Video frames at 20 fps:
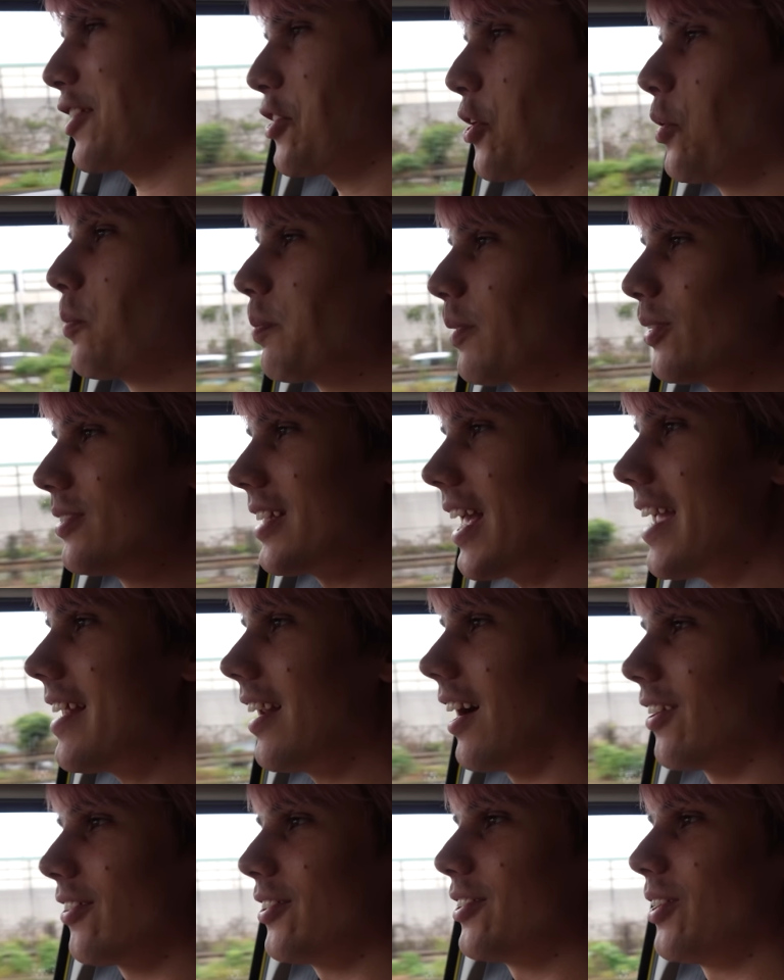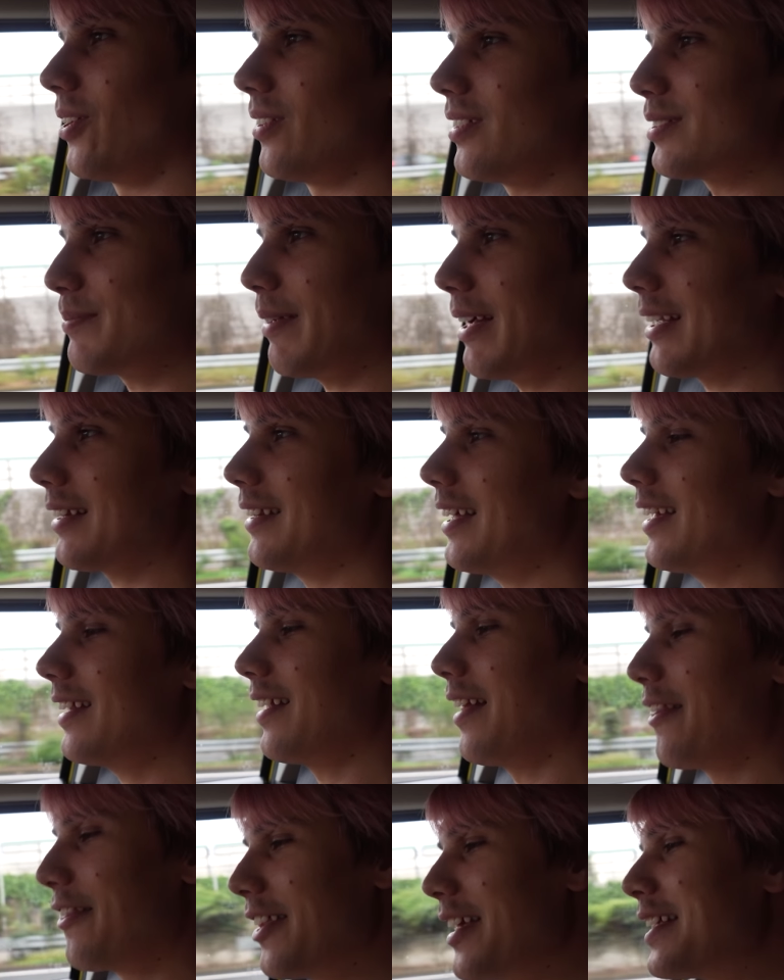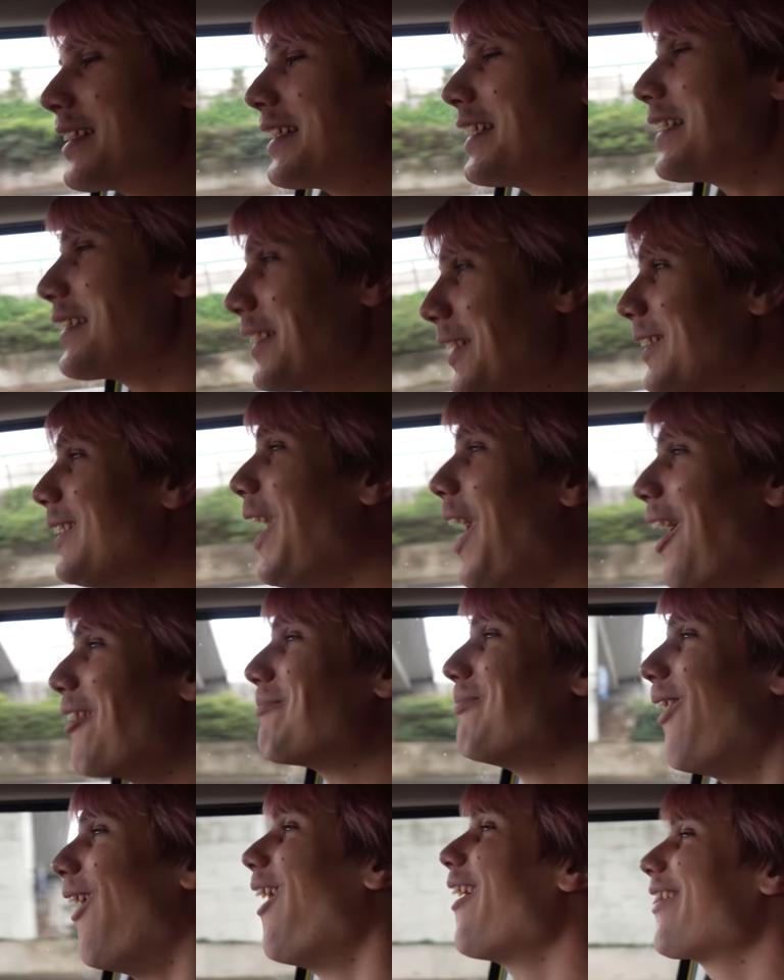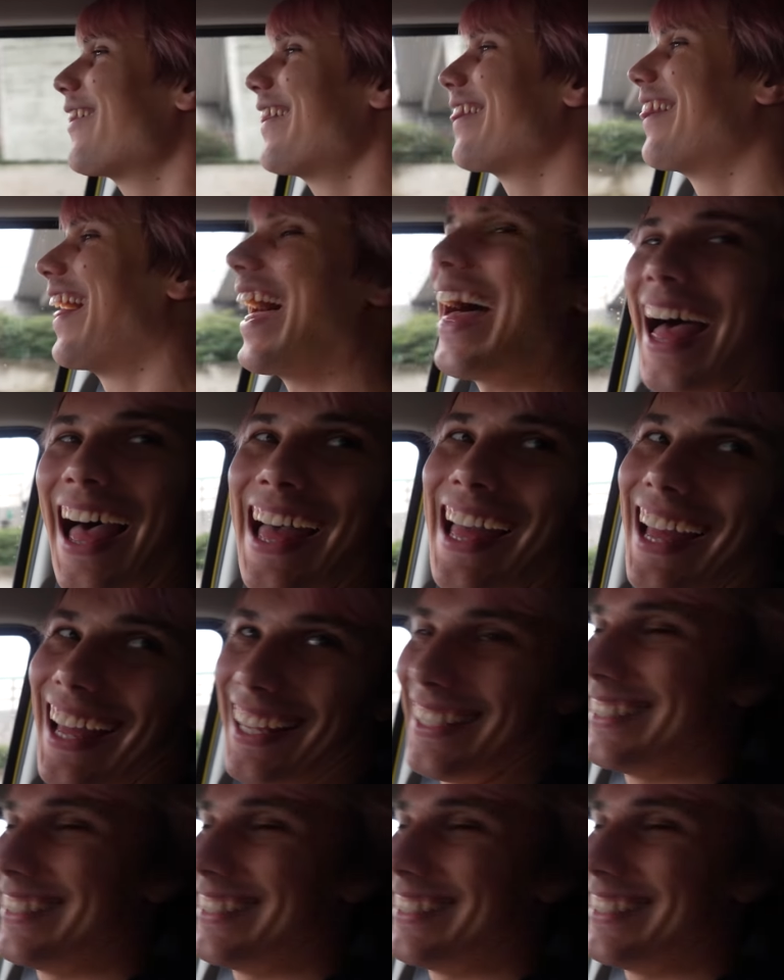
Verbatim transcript: GoPro's $800 back then. This is a lot more than that.